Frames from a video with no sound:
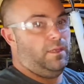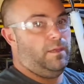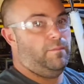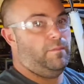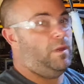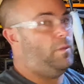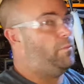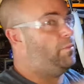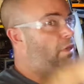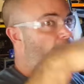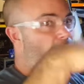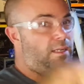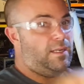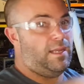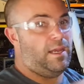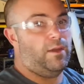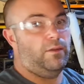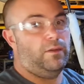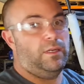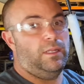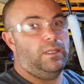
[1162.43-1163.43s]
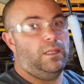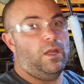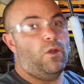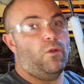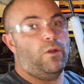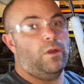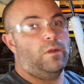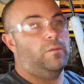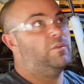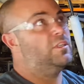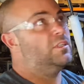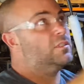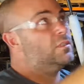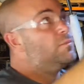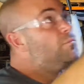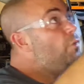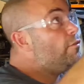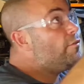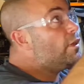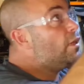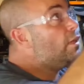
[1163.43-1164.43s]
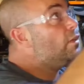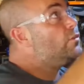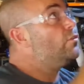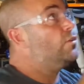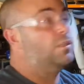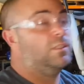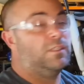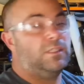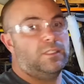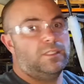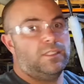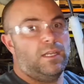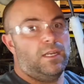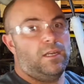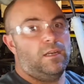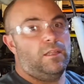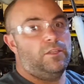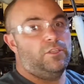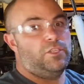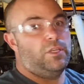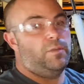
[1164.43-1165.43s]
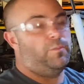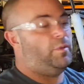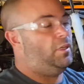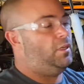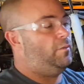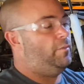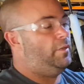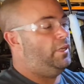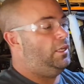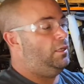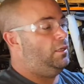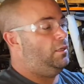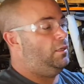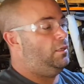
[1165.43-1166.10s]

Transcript: not bring it down any lower, I'm just moving it towards the center of the Jeep a little bit.